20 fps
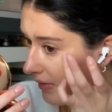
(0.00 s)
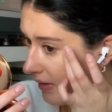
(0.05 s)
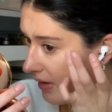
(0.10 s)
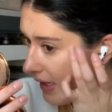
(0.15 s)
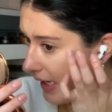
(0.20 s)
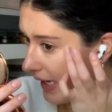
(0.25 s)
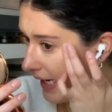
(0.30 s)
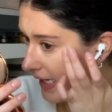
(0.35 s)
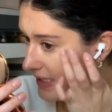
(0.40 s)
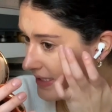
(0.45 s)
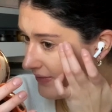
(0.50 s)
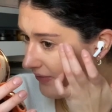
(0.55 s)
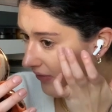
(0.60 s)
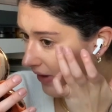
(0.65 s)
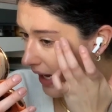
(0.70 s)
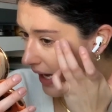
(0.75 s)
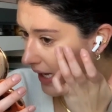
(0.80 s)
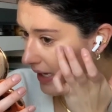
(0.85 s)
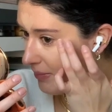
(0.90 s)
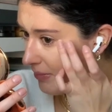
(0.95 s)
It's
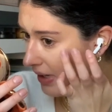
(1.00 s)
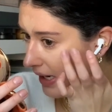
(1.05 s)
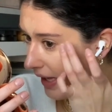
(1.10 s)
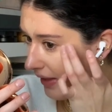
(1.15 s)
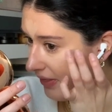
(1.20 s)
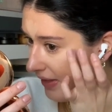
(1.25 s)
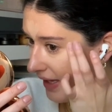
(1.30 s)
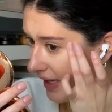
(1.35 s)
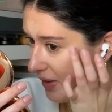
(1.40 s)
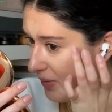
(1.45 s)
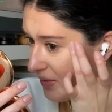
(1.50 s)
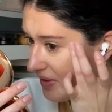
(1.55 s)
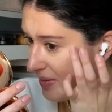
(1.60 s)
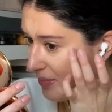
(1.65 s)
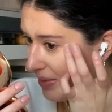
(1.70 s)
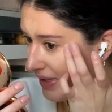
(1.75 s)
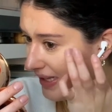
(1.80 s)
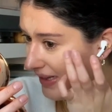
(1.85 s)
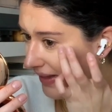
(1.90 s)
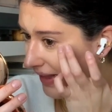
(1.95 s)
fine, but I think it would
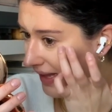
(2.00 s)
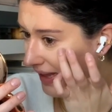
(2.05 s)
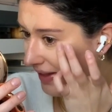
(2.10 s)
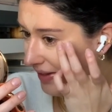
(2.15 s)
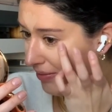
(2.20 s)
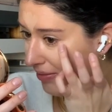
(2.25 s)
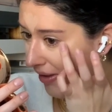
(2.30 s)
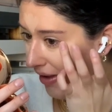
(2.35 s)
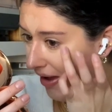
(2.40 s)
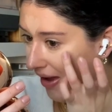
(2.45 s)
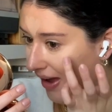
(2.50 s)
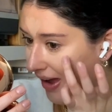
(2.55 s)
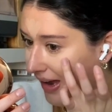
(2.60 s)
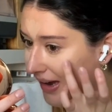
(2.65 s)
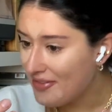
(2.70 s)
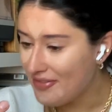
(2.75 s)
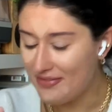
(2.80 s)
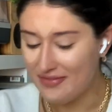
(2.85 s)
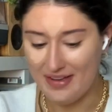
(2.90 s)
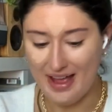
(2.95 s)
be like a lot
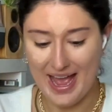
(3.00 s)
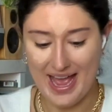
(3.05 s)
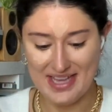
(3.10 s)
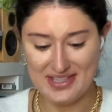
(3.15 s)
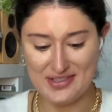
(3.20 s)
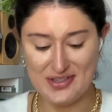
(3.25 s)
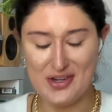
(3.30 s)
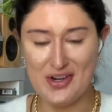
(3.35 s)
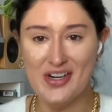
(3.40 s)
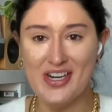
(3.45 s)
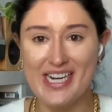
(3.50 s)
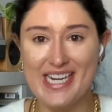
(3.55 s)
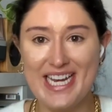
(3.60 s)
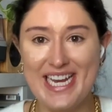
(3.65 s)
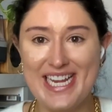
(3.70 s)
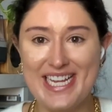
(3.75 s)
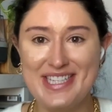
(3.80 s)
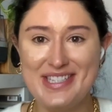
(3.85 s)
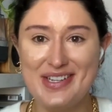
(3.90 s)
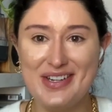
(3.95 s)
faster and
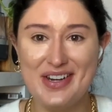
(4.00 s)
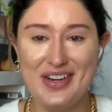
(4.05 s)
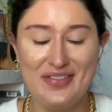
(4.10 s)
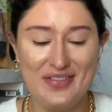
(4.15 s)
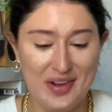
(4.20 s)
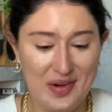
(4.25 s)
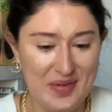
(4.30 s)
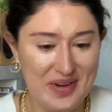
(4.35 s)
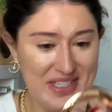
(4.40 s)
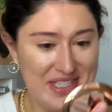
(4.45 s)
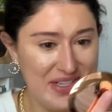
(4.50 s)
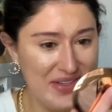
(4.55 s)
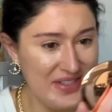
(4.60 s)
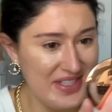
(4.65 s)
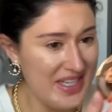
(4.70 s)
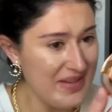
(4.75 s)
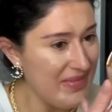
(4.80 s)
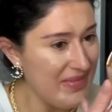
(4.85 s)
easier if I wasn't using my